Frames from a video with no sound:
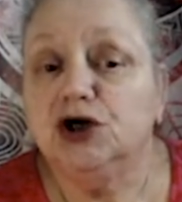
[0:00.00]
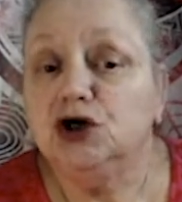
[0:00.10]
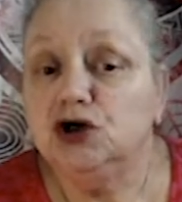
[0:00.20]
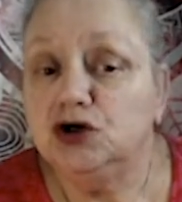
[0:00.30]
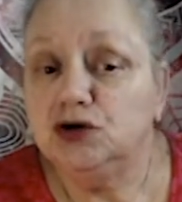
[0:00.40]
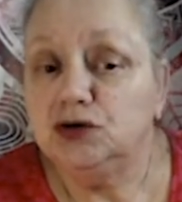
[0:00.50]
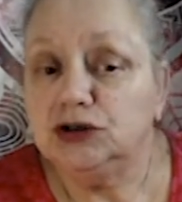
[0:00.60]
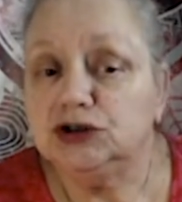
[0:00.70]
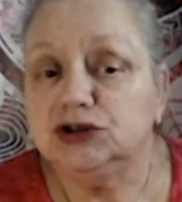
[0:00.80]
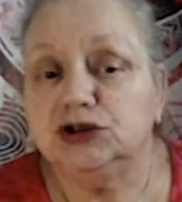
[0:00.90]
could
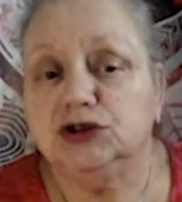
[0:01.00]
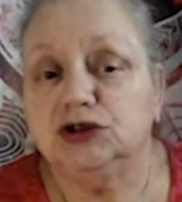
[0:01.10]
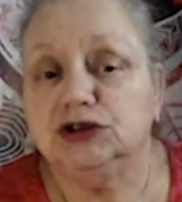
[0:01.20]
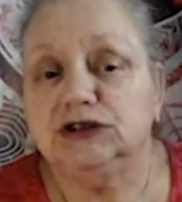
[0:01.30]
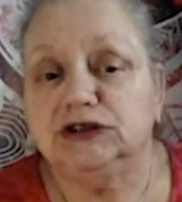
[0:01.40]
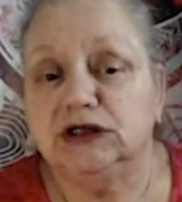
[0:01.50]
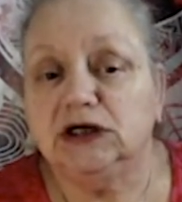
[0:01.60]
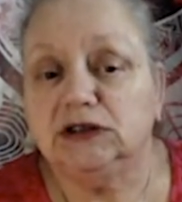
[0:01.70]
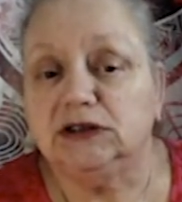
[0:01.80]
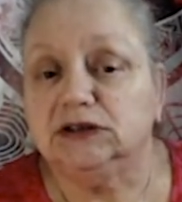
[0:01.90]
turn to
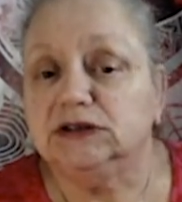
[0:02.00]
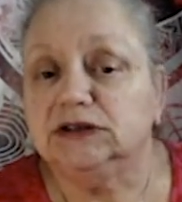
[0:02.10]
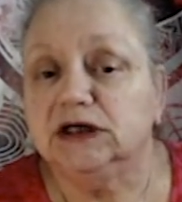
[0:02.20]
sadness